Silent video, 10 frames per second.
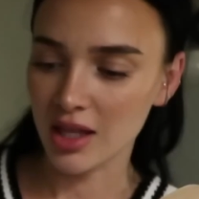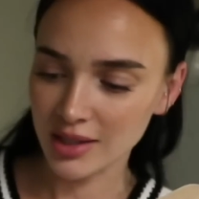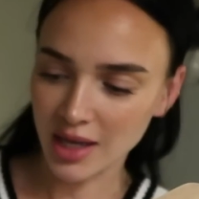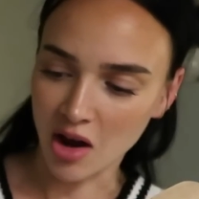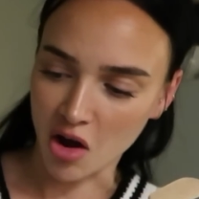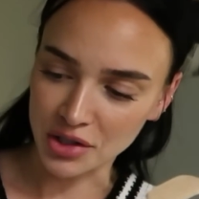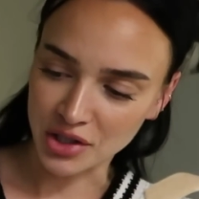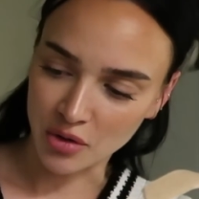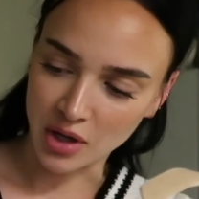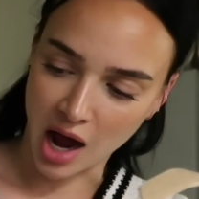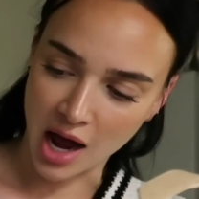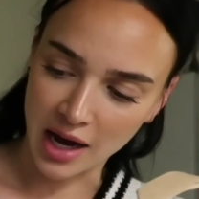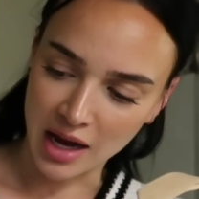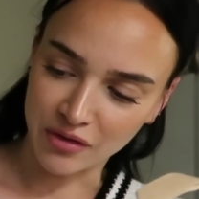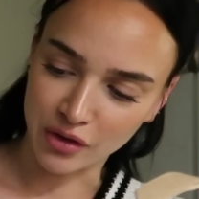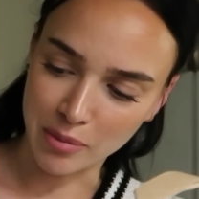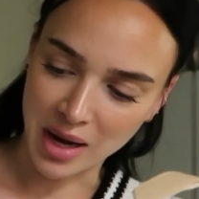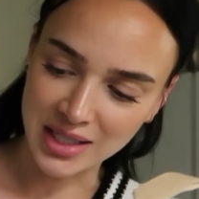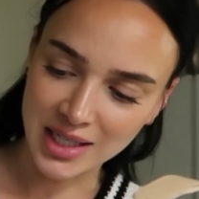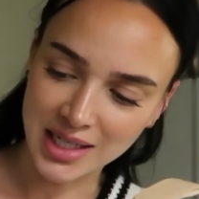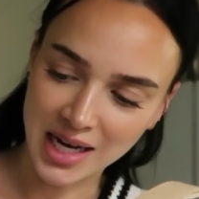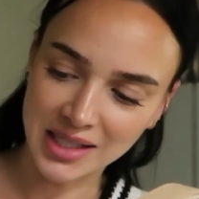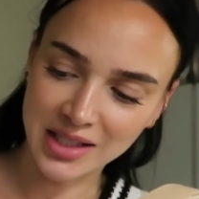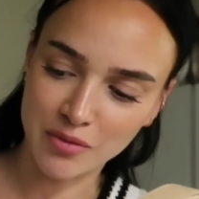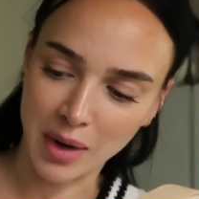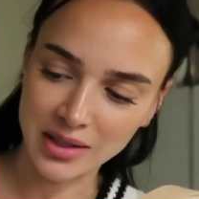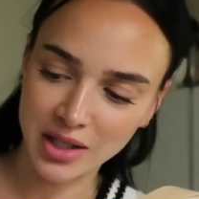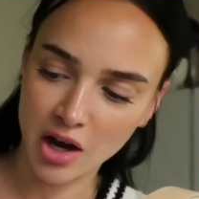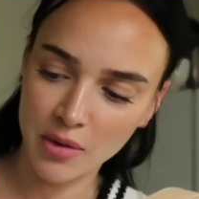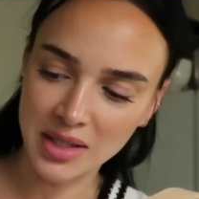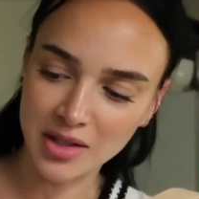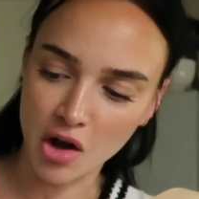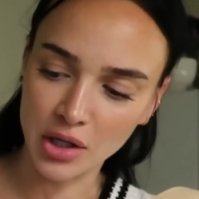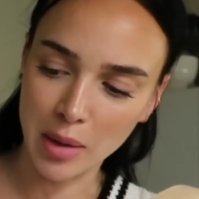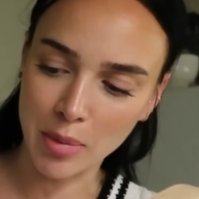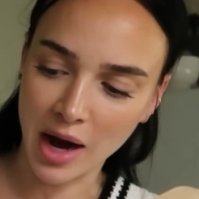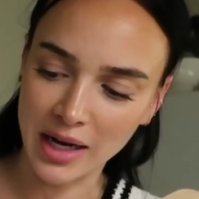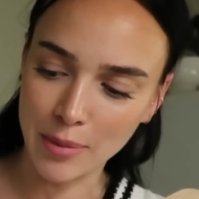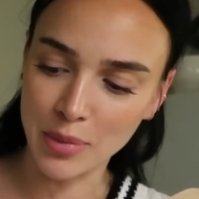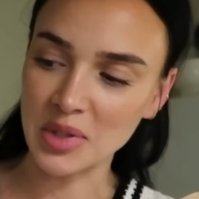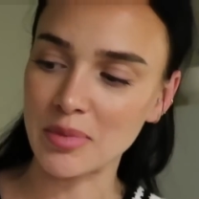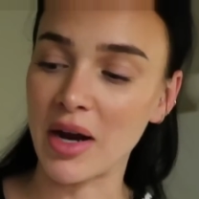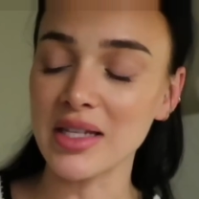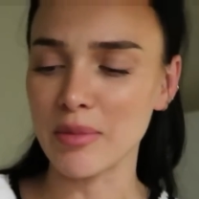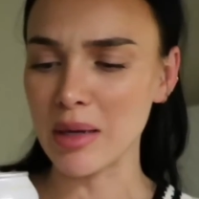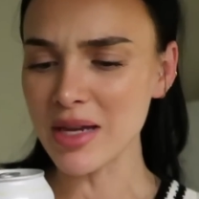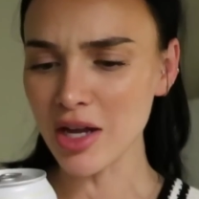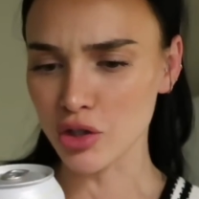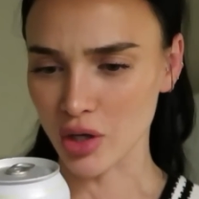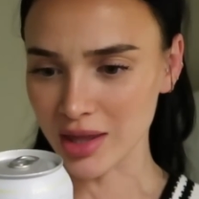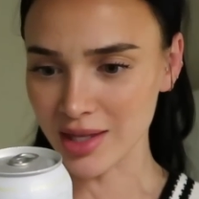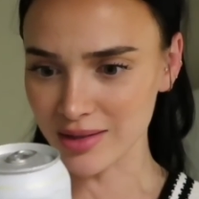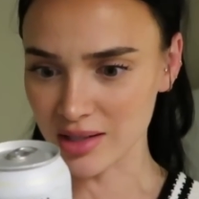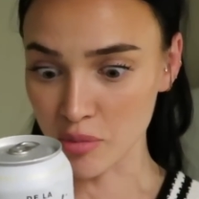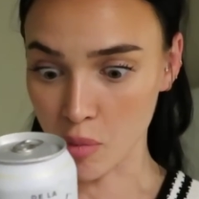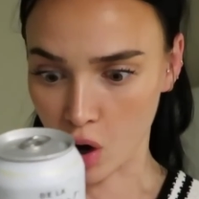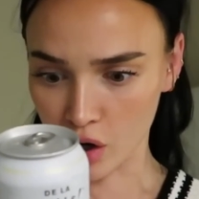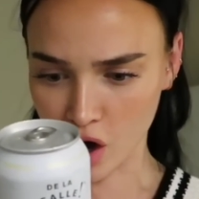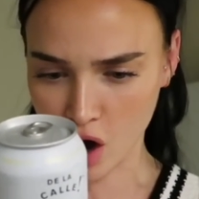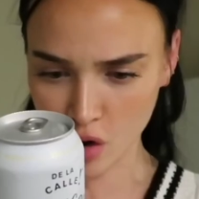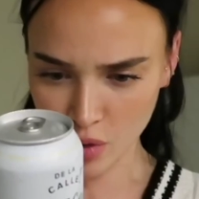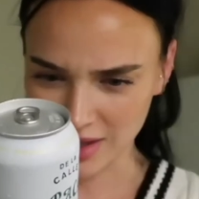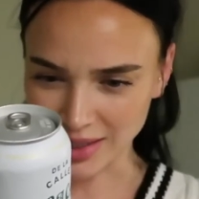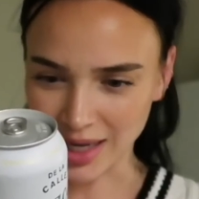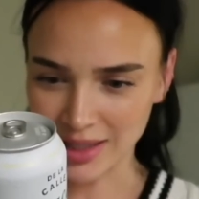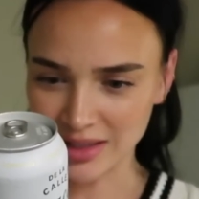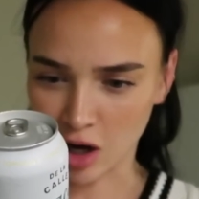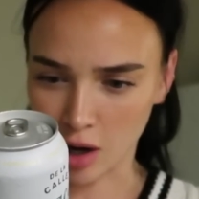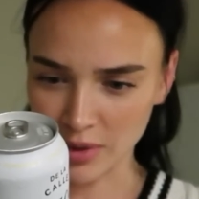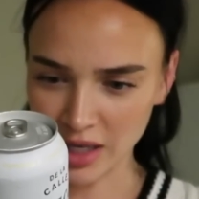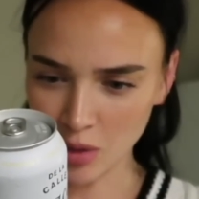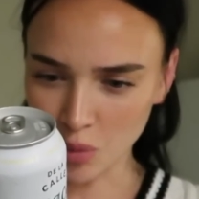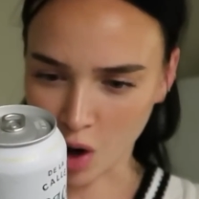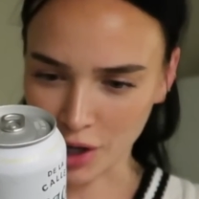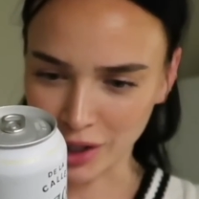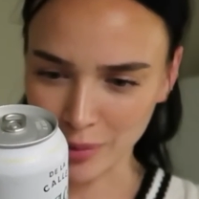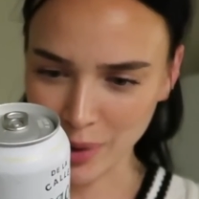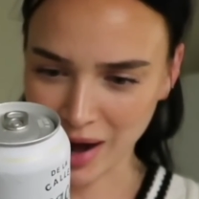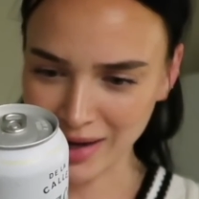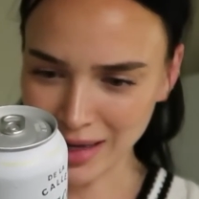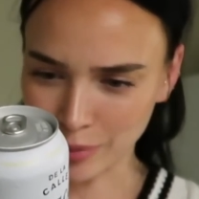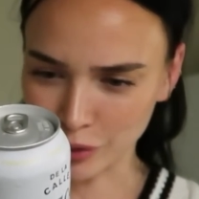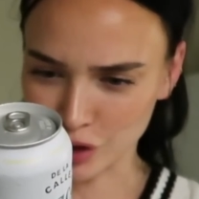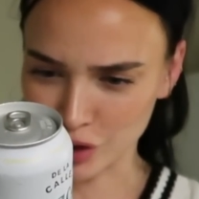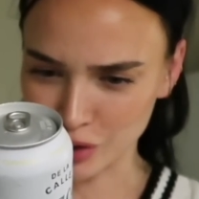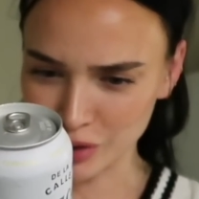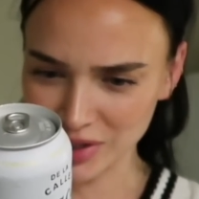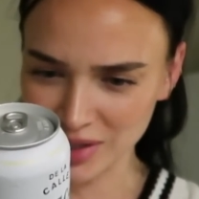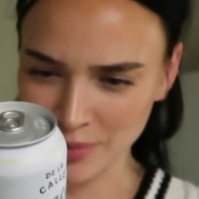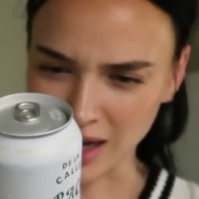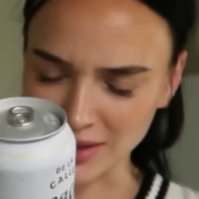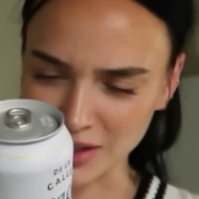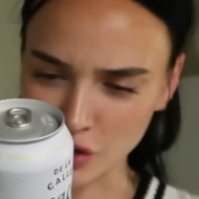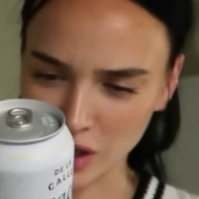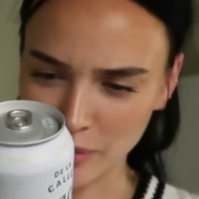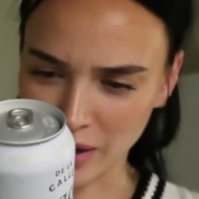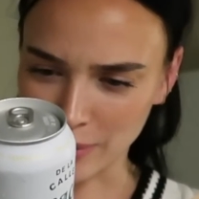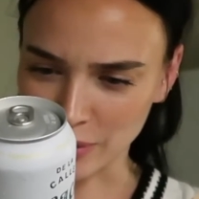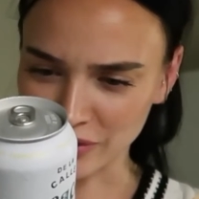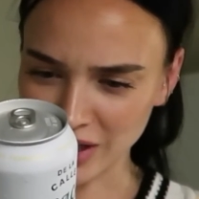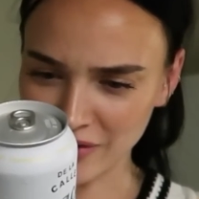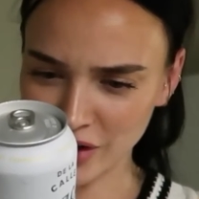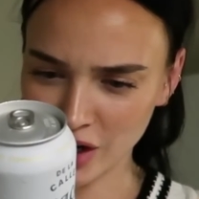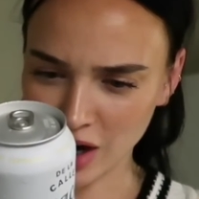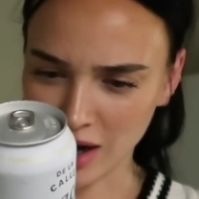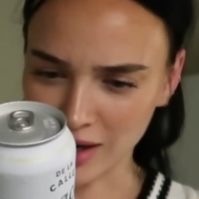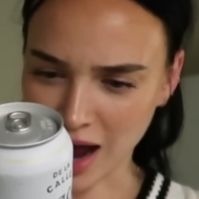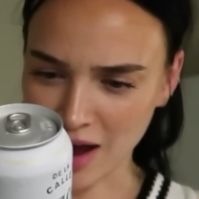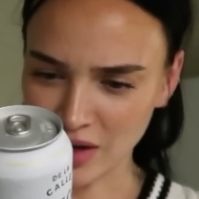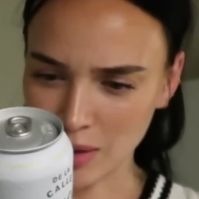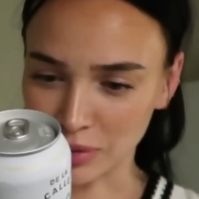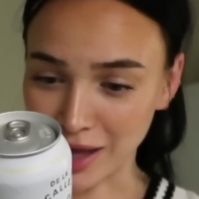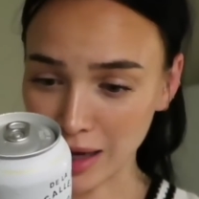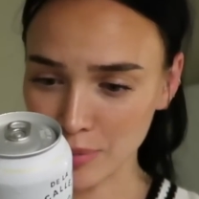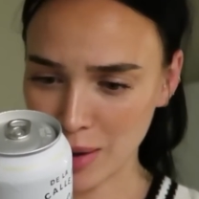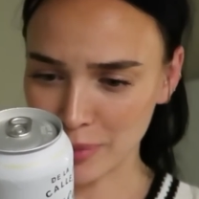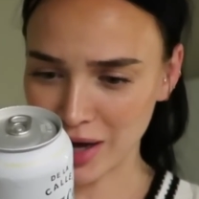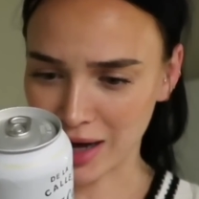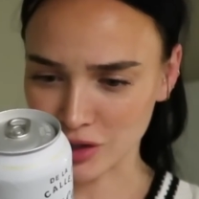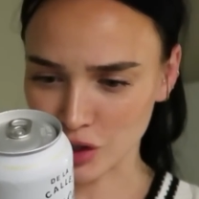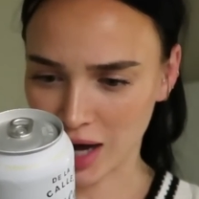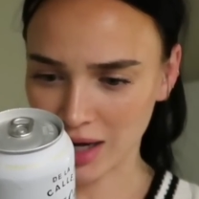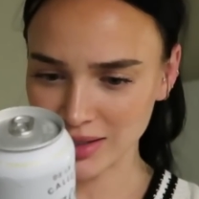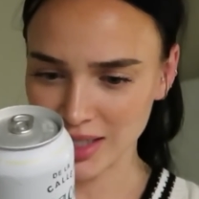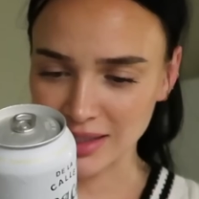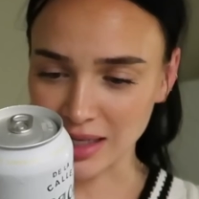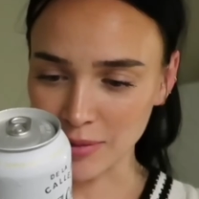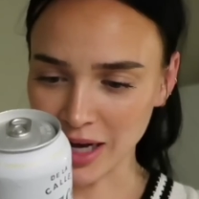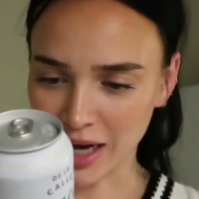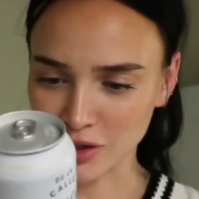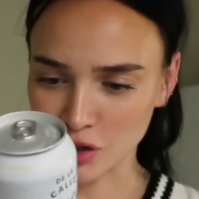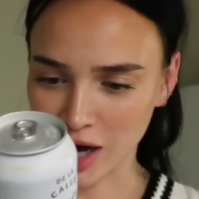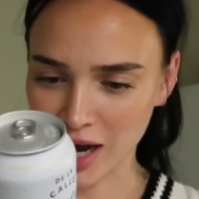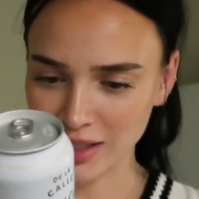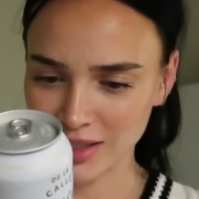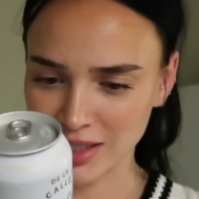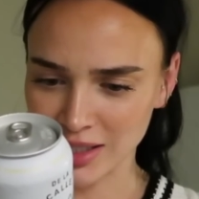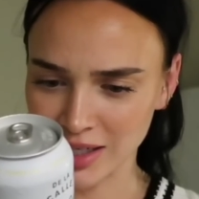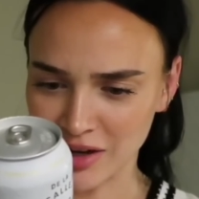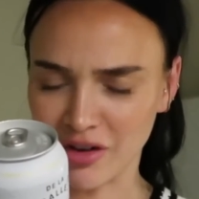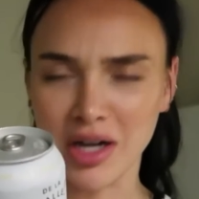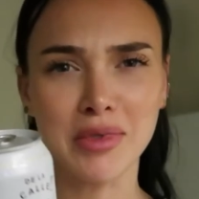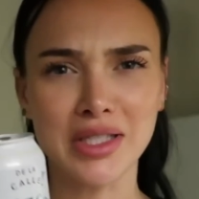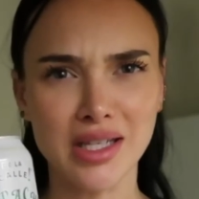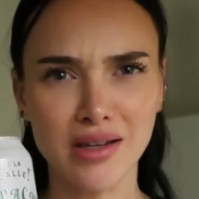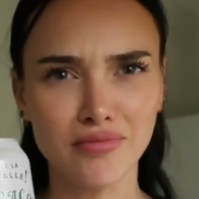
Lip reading: This I also got a fermented taste of Mexico. It's called a pineapple spice. Maybe I'll drink this tomorrow. This has carbonated water, pineapple juice, concentrated pineapple flavor, agave, black pepper extract, cinnamon extract, and vitamin C.